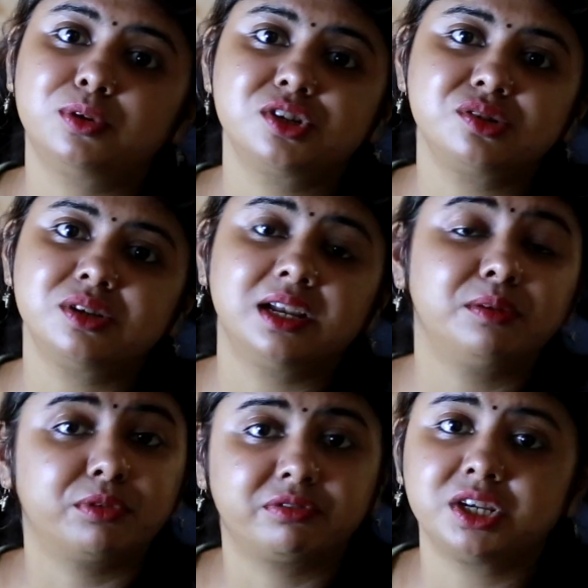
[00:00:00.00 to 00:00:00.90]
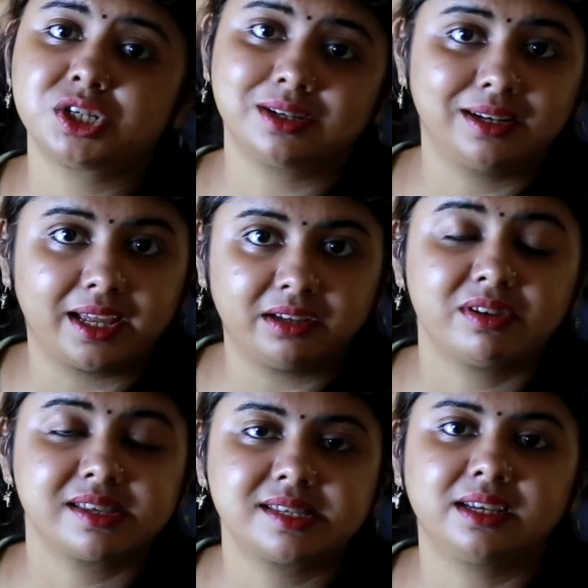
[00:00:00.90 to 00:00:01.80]
personal and professional
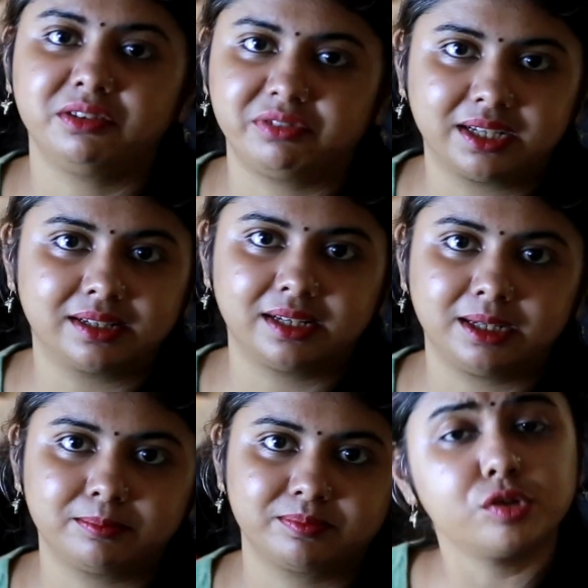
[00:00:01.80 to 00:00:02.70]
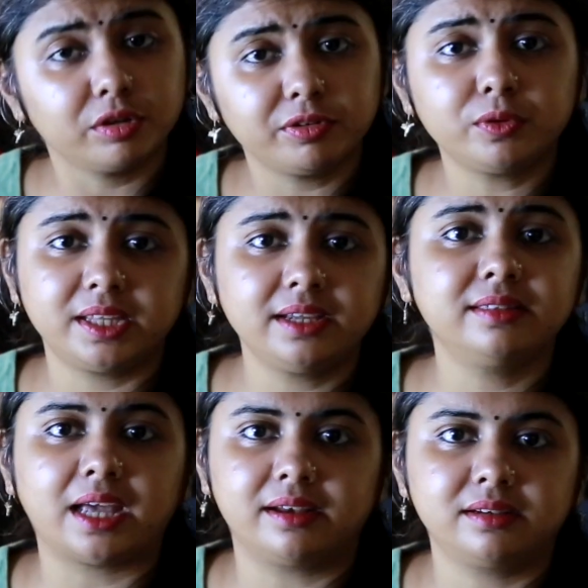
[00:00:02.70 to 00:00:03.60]
life significantly. So if you
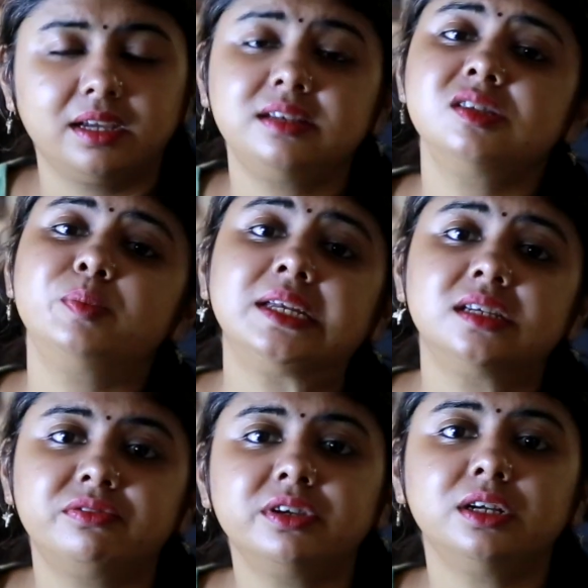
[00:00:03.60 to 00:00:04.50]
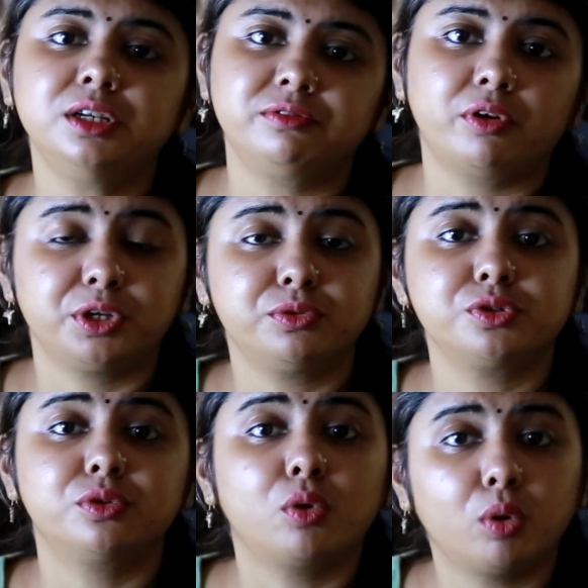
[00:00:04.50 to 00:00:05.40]
think that it is being difficult for you
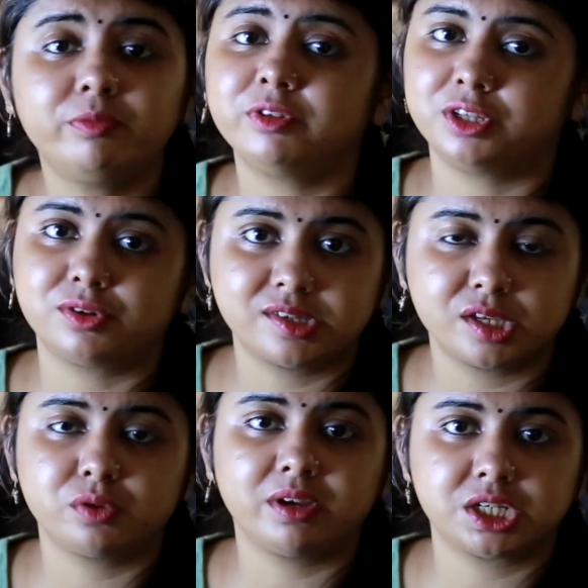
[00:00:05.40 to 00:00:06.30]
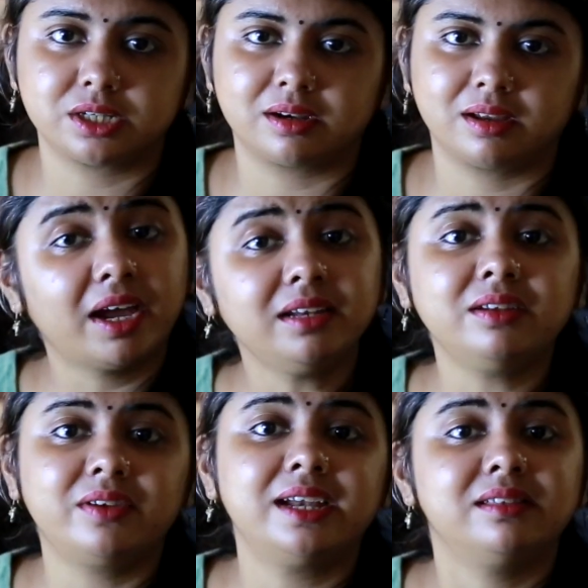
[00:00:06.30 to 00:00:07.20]
to cope with your situation, find
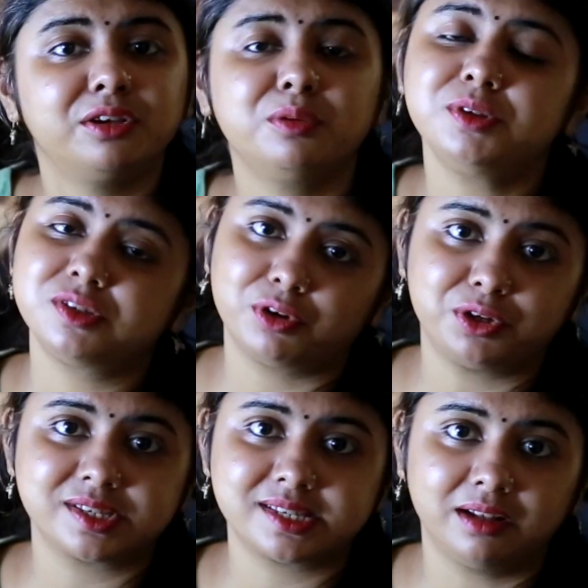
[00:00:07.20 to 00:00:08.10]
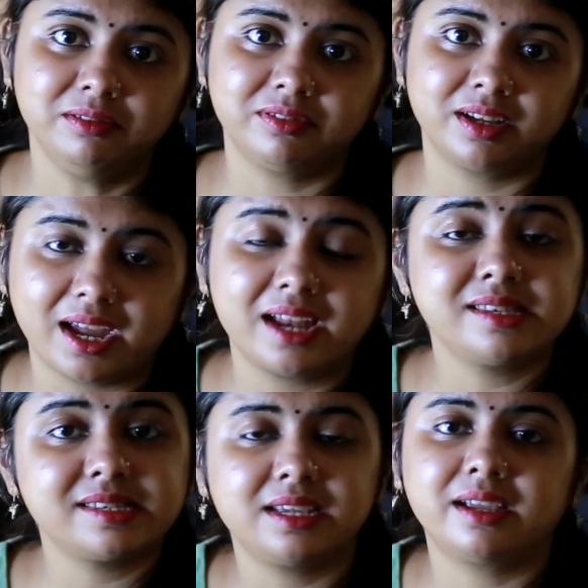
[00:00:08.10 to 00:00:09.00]
the right therapist for yourself and
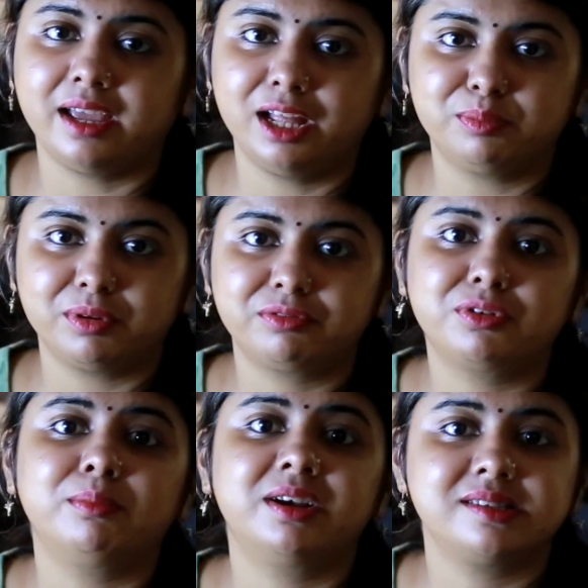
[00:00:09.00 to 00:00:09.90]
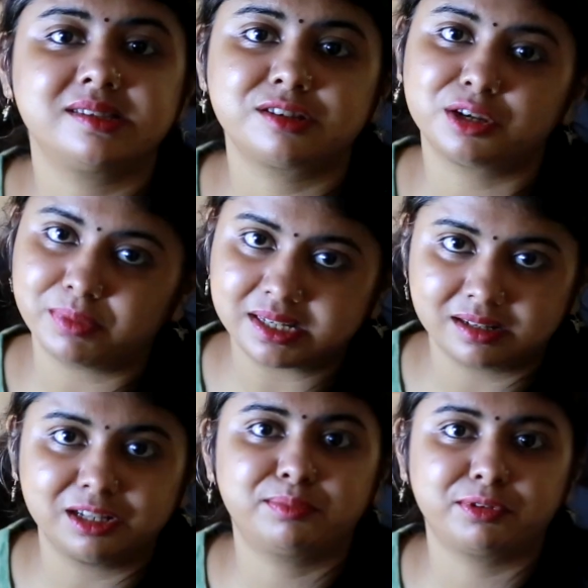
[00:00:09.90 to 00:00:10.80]
seek help from a registered mental health